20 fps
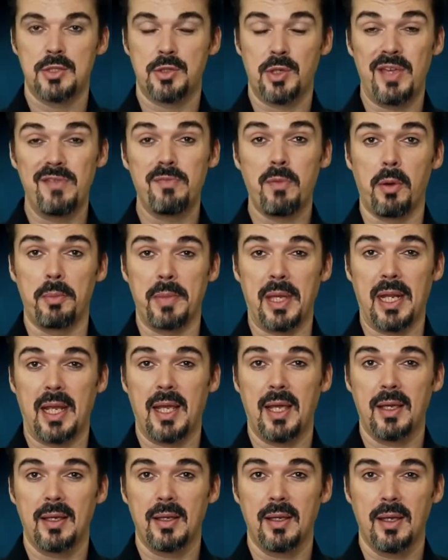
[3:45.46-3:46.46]
To give more
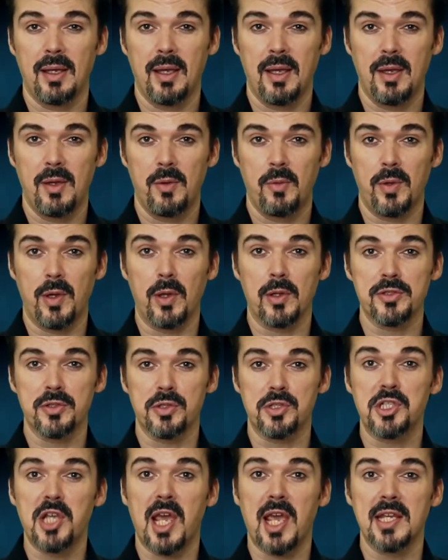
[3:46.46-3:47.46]
meaning, we
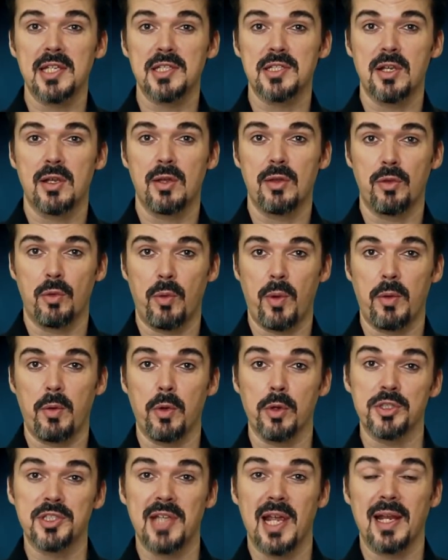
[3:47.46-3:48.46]
also changed the way we
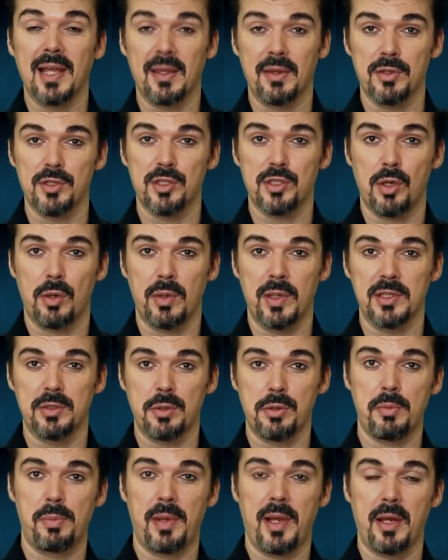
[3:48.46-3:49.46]
were telling the story
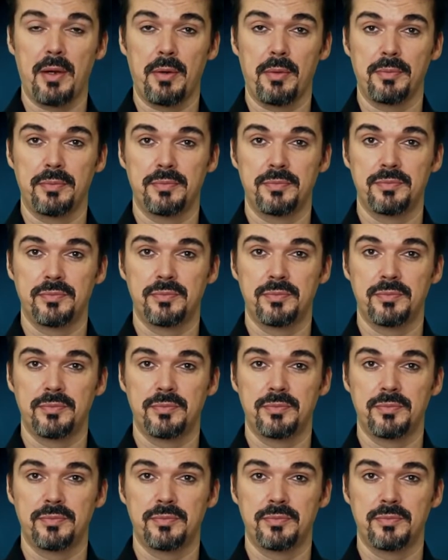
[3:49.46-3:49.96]
to the player.